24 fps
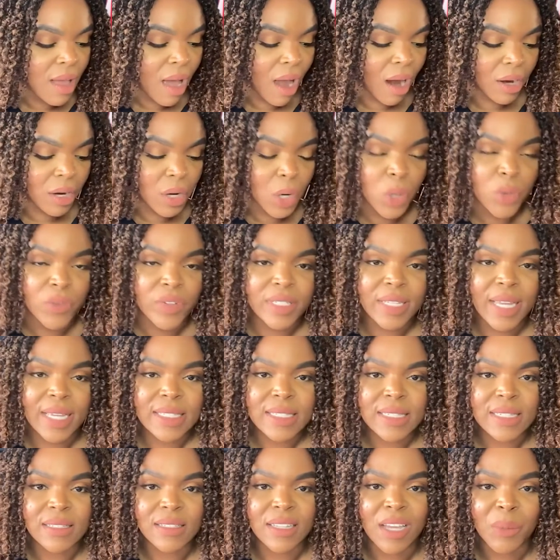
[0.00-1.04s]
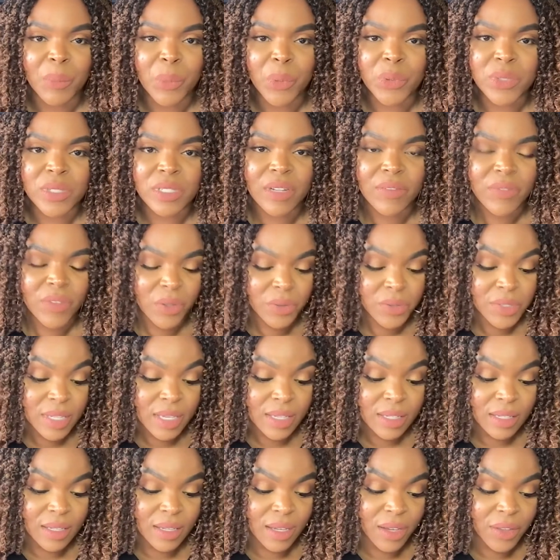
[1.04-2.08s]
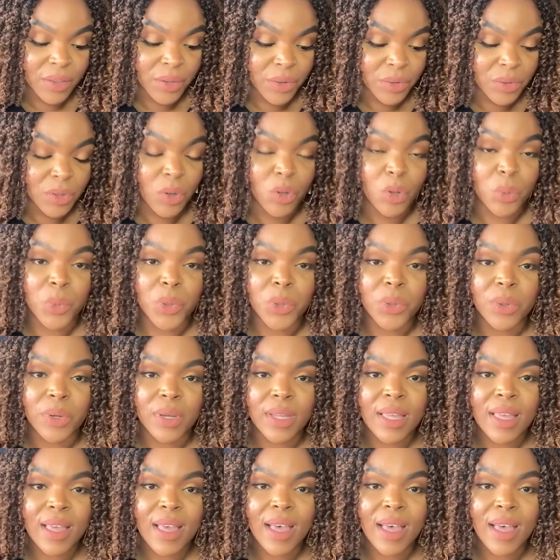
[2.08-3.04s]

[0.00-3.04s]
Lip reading: our COVID-19 numbers, and if there's any other notable